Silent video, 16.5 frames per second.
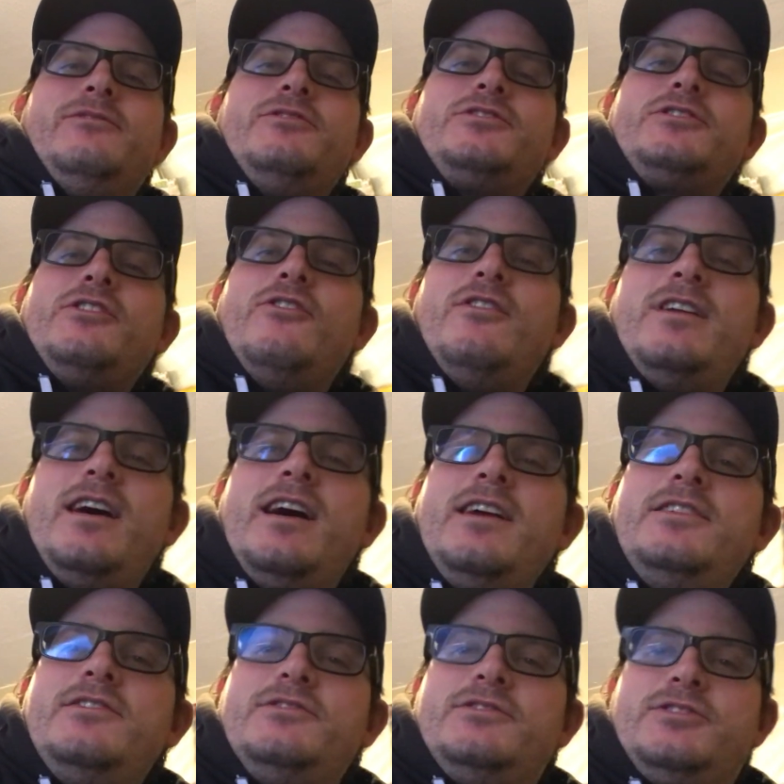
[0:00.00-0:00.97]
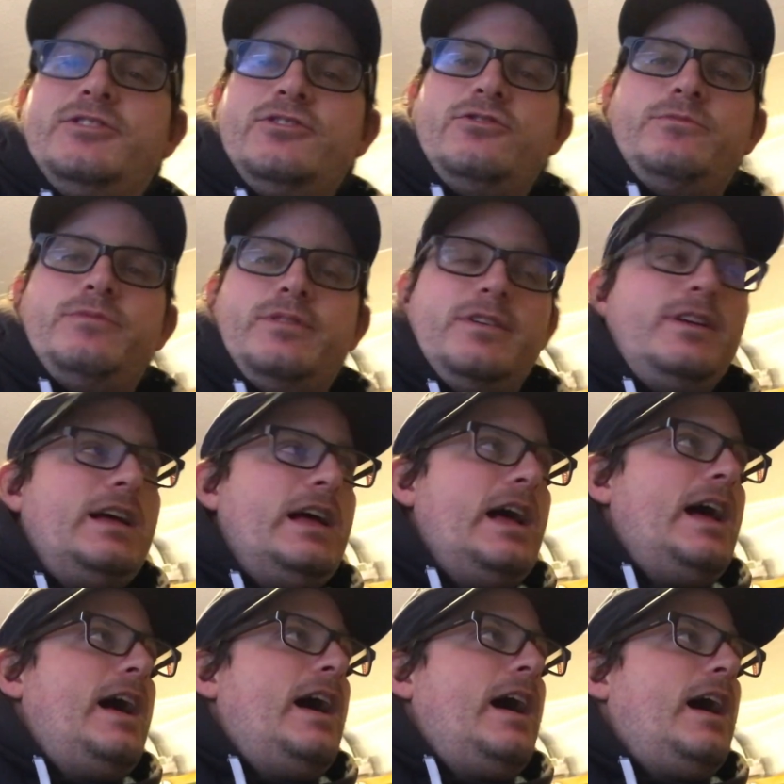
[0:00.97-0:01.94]
What's going on, YouTube?
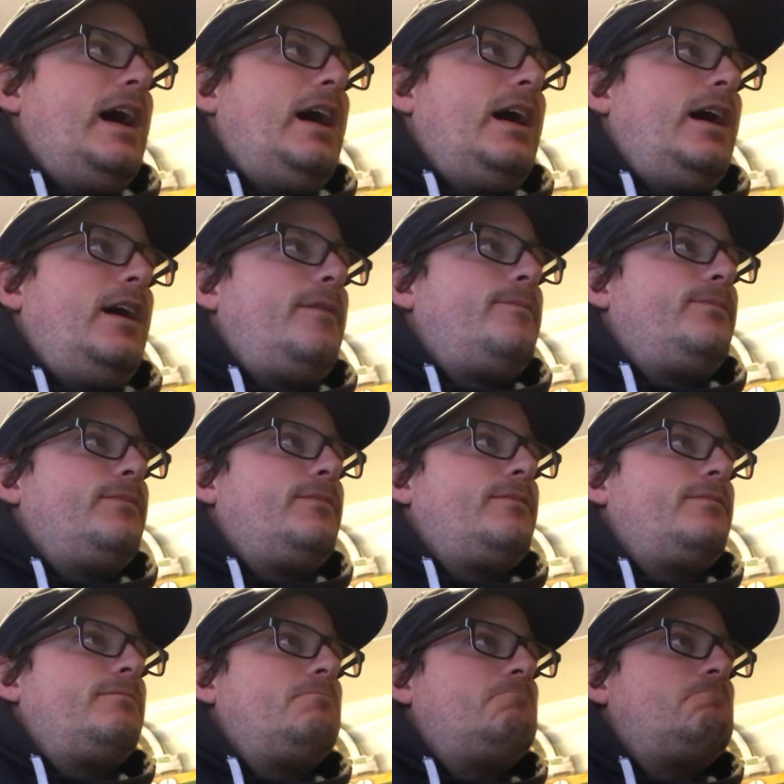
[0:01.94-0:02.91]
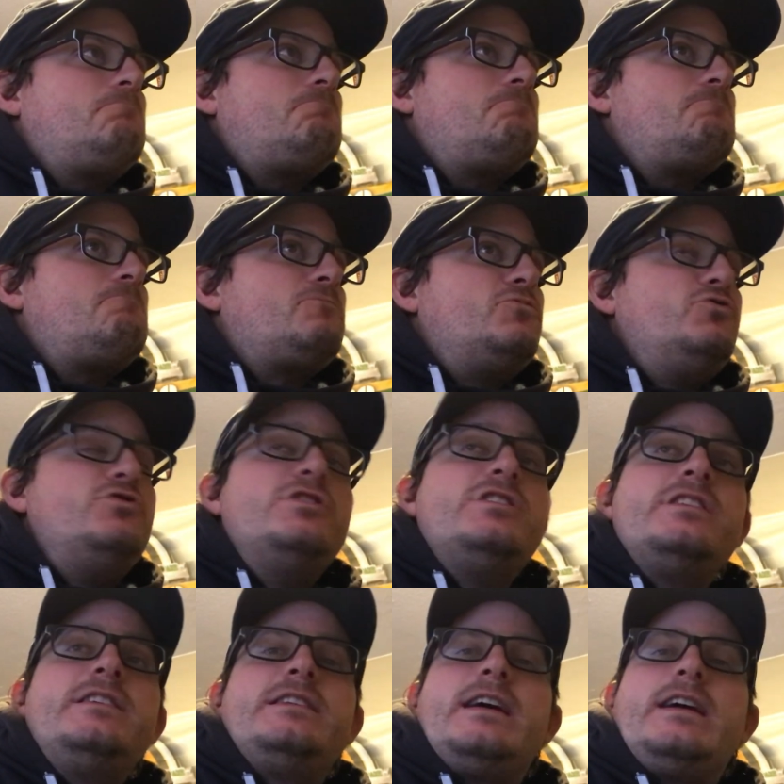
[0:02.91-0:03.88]
Uh,
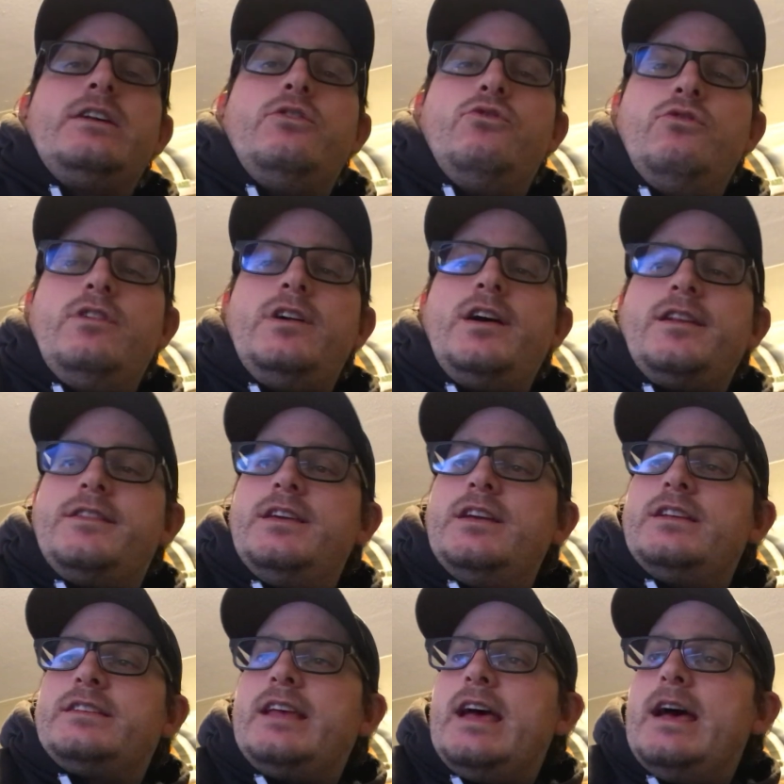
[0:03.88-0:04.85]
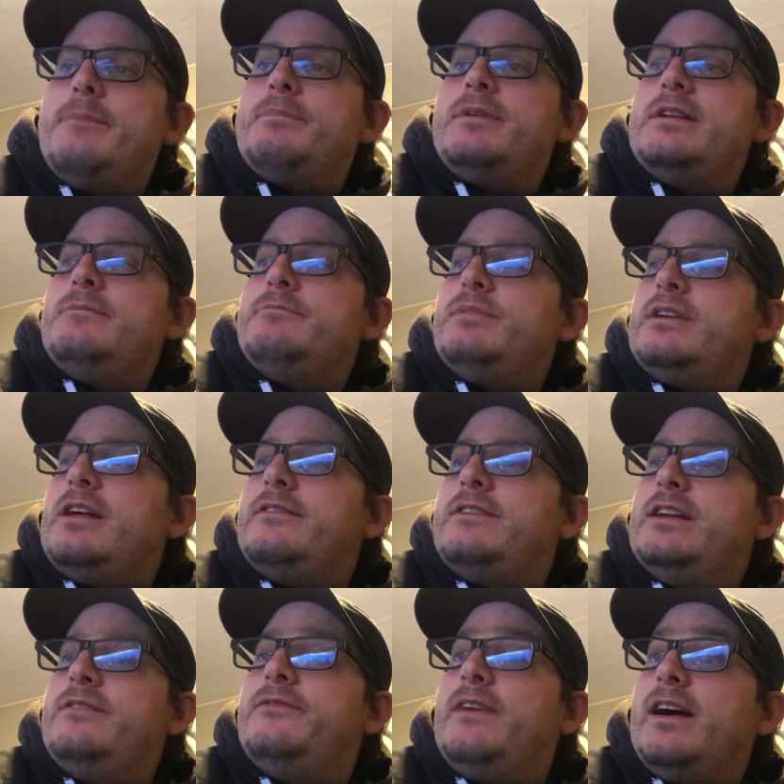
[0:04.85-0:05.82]
really not a whole lot of things happening, but I
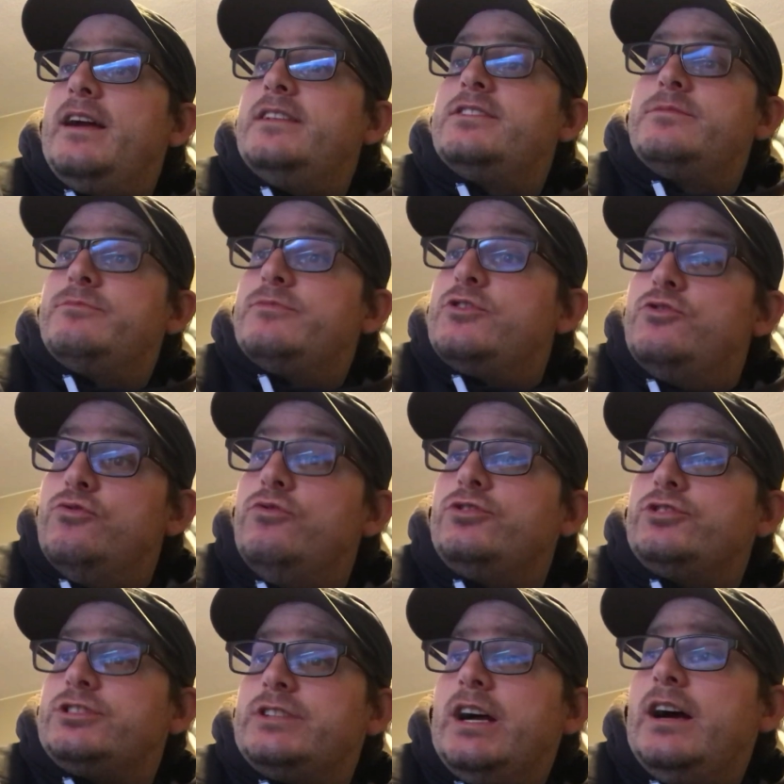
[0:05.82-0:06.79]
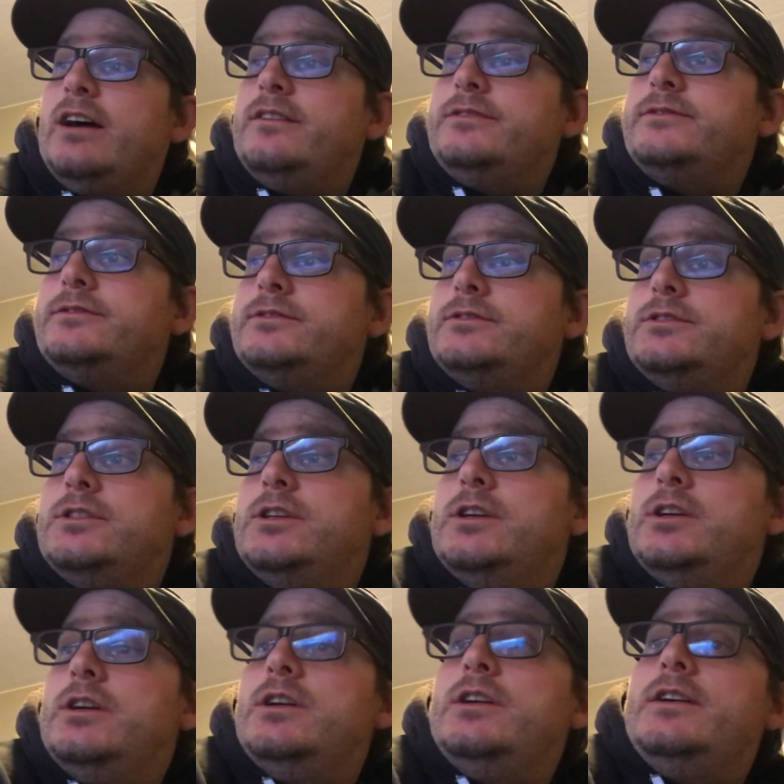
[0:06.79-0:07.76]
did find some cool stuff.
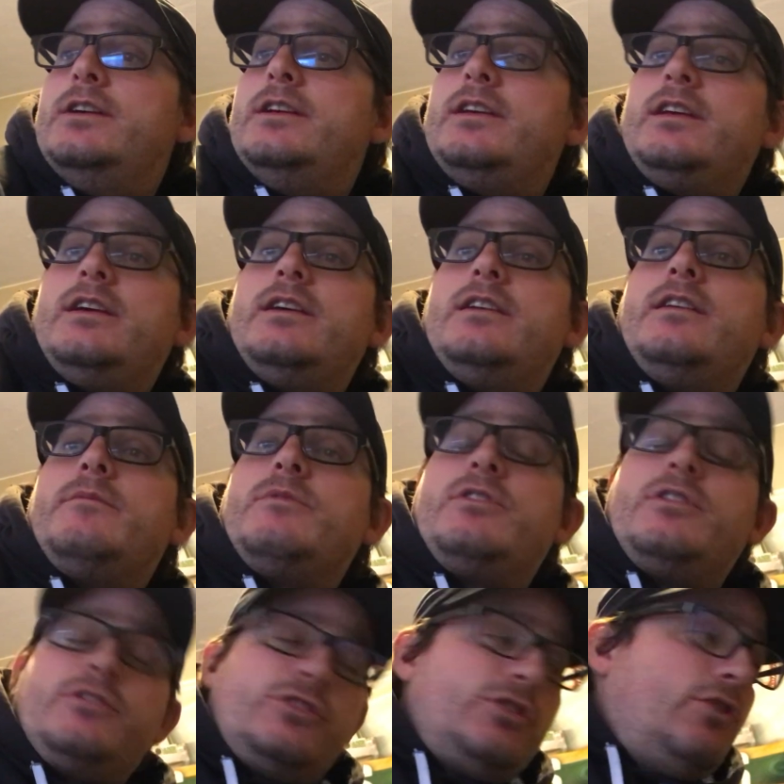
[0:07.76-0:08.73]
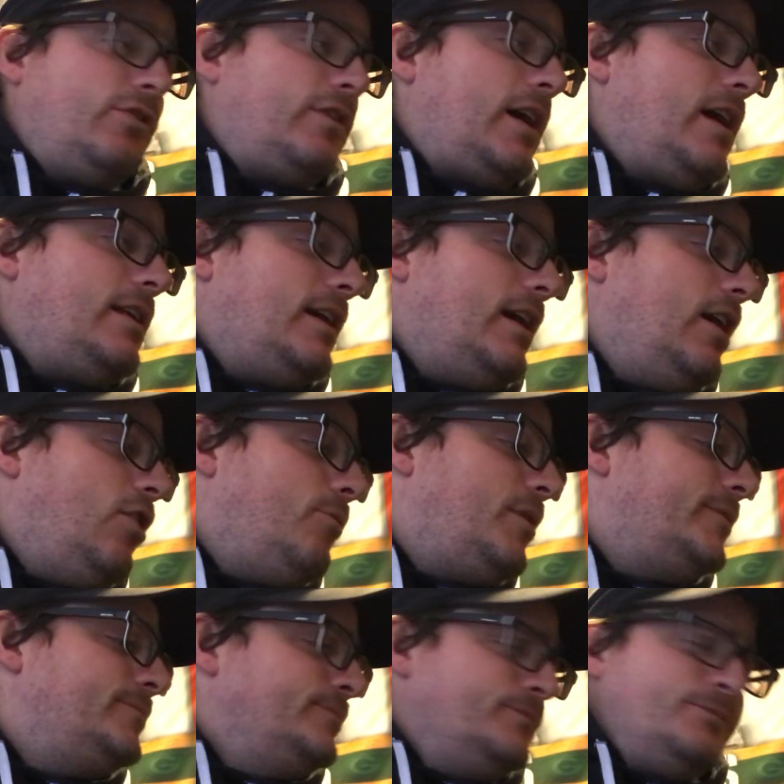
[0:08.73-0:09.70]
And I'm going to show that now,
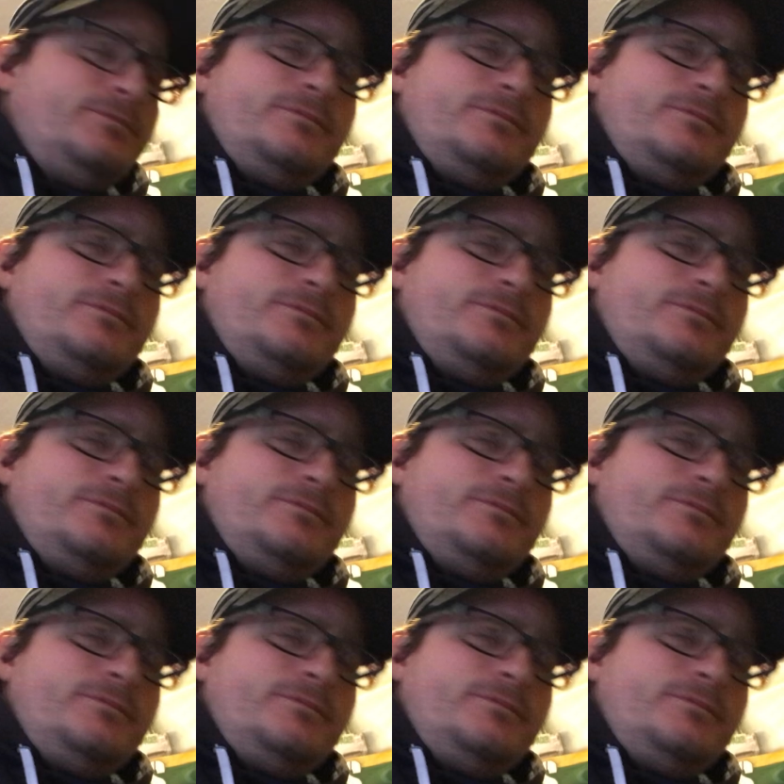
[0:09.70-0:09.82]
but